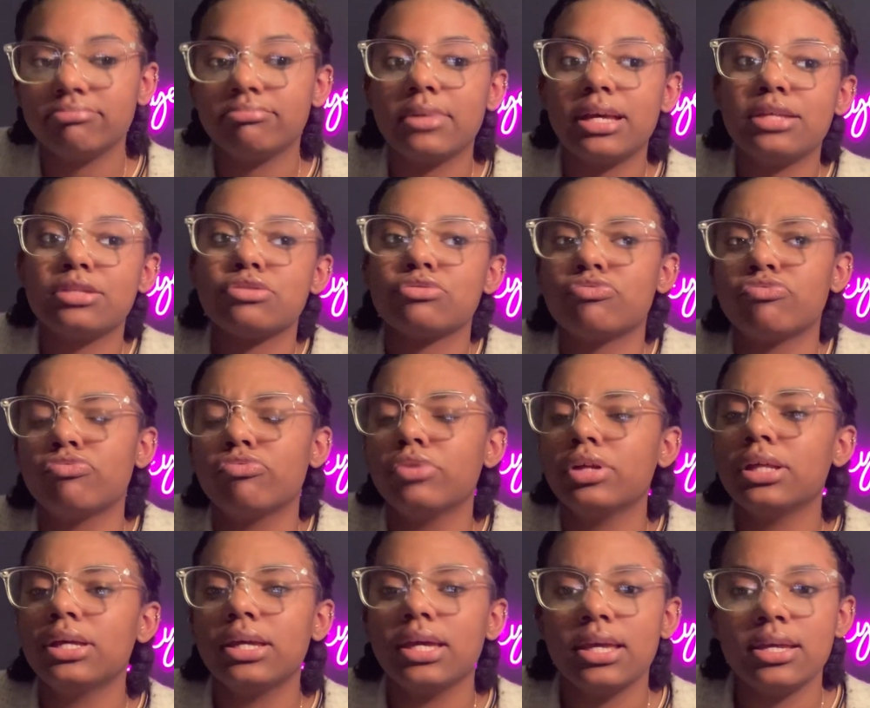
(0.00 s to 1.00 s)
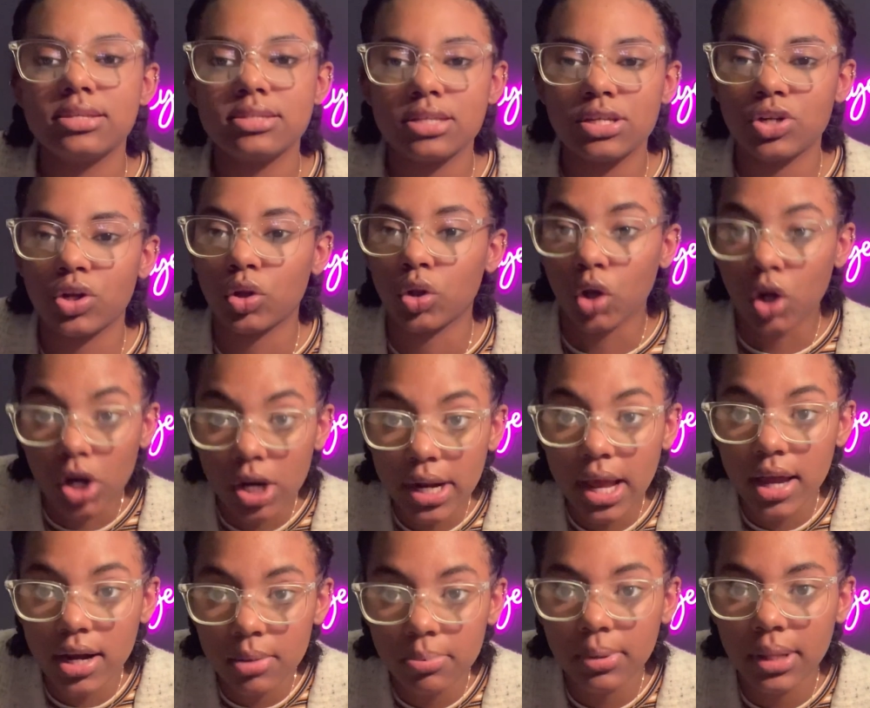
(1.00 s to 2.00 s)
It's really easy to learn
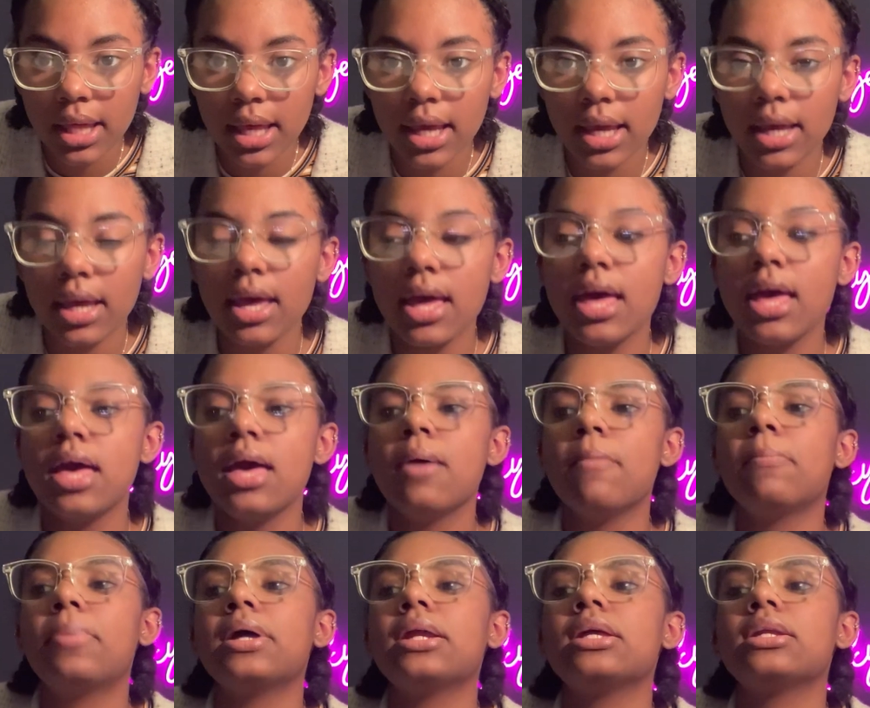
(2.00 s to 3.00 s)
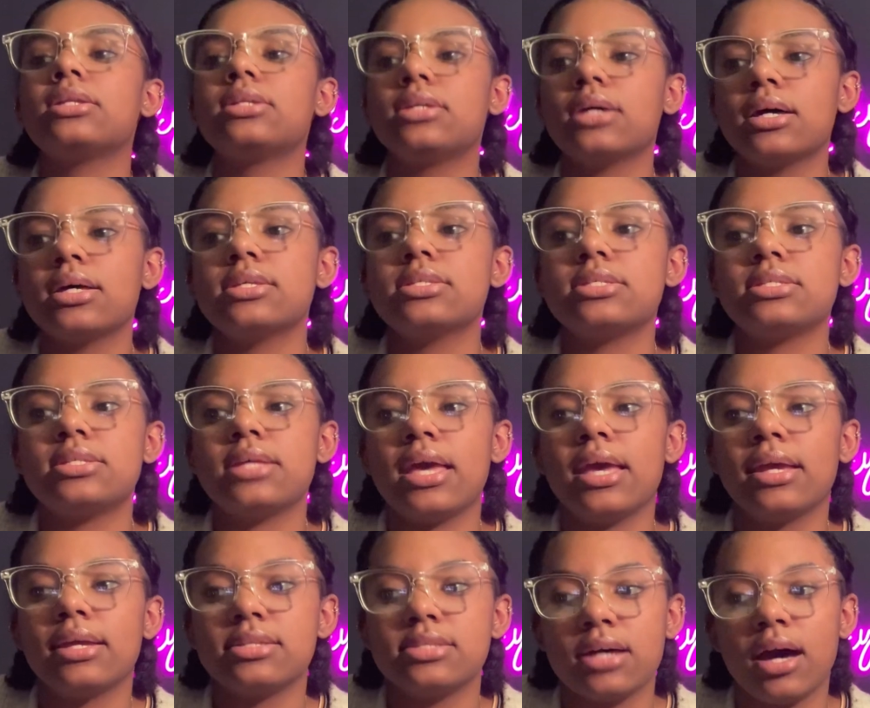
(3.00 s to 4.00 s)
how to play, but it does
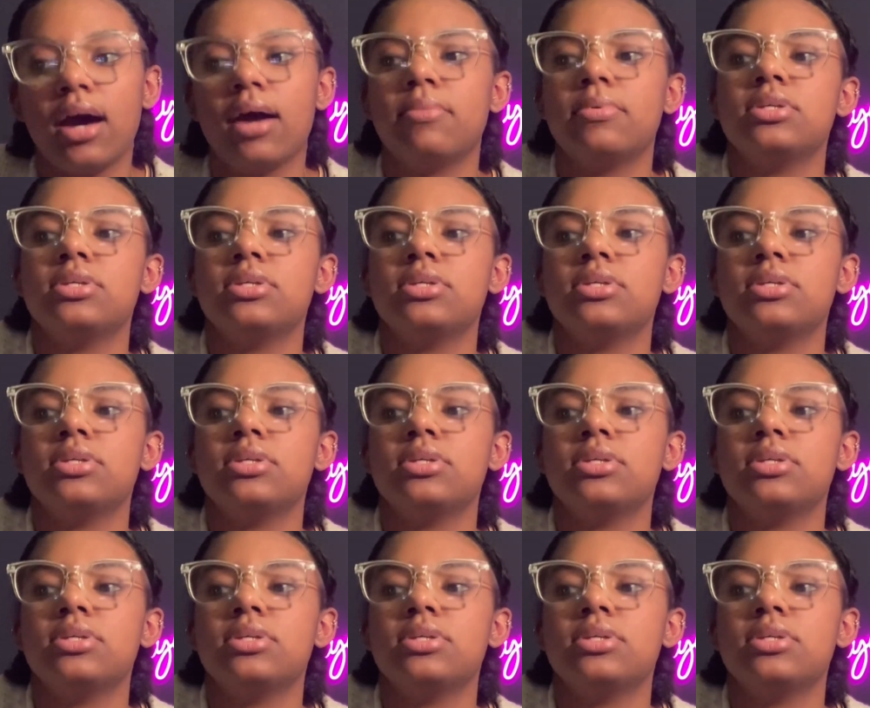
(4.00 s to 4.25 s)
take time.